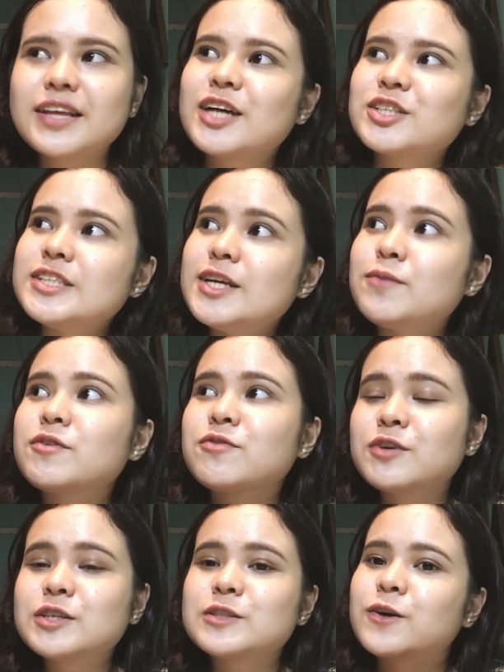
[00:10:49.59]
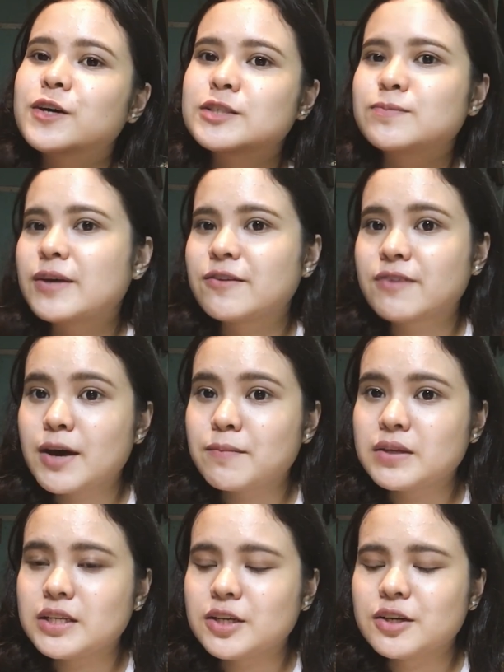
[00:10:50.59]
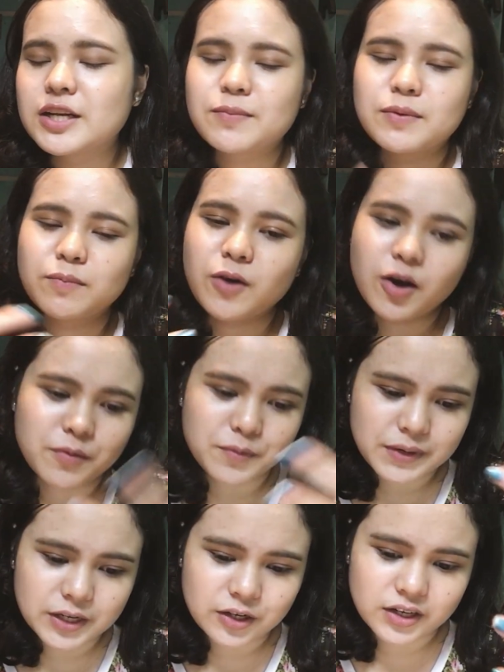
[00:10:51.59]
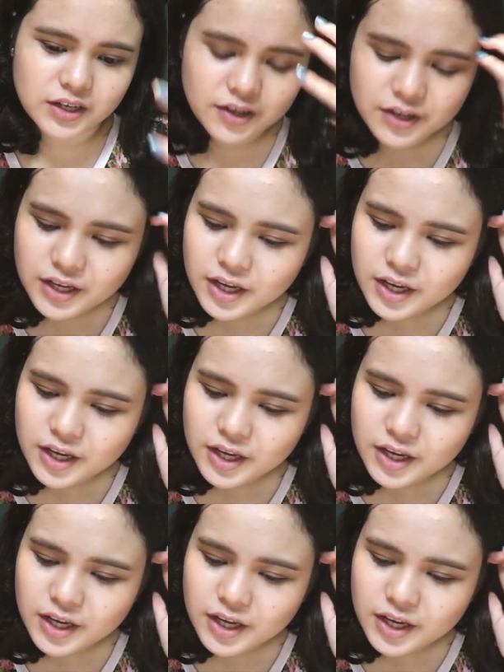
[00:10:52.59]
actually dapat first ko is my family or like my mom or my lola.